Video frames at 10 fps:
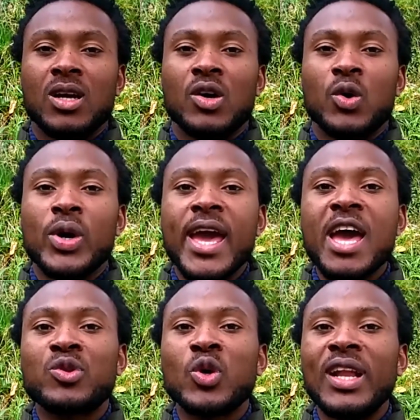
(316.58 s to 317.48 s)
We
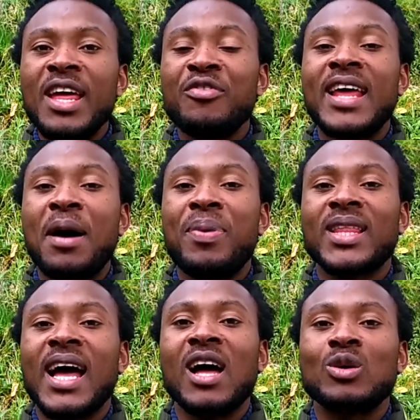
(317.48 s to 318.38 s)
aim to live in that better
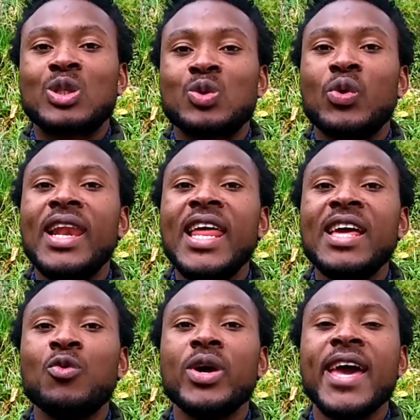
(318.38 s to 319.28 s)
house.
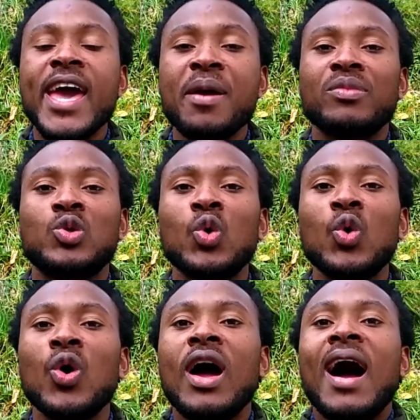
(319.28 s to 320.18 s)
We aim
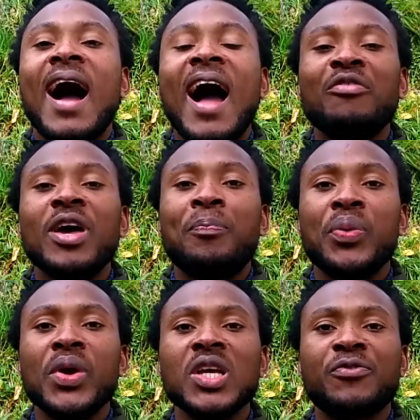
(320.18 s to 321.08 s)
to have a
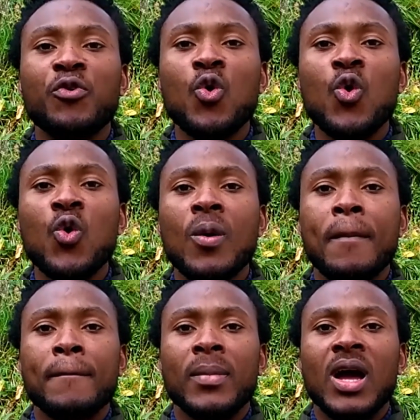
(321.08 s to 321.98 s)
peaceful
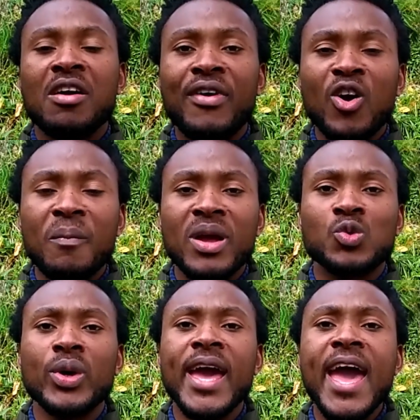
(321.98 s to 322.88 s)
environment.
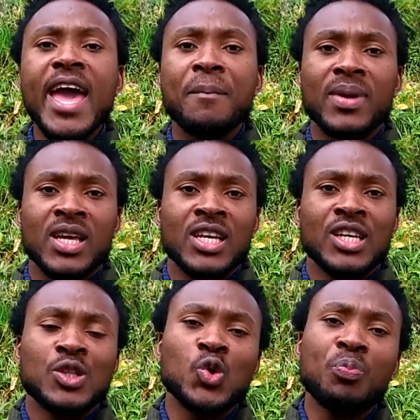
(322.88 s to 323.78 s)
We aim
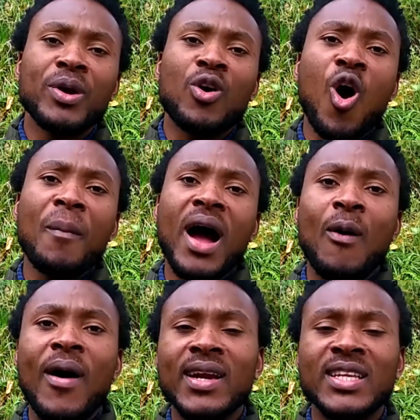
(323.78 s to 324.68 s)
to become
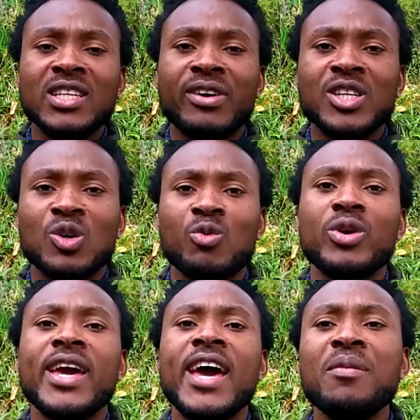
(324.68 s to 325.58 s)
our greatest version.
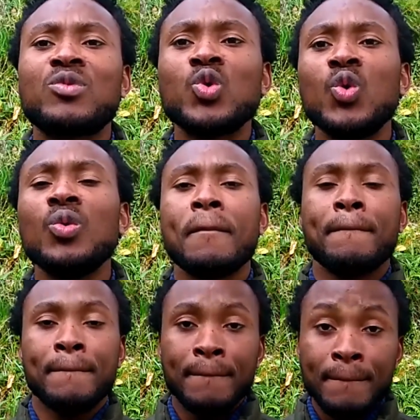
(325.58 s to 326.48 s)
We aim to
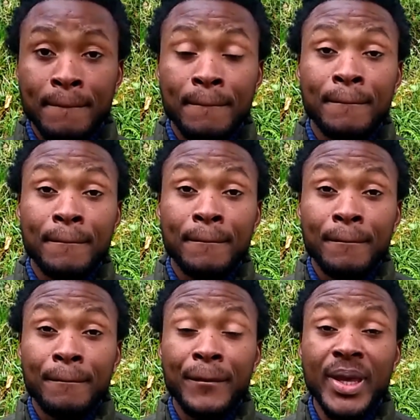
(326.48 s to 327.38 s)

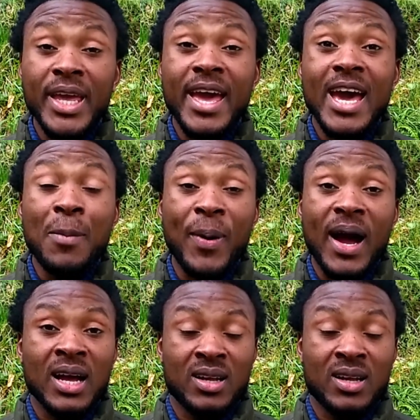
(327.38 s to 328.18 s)
be a helper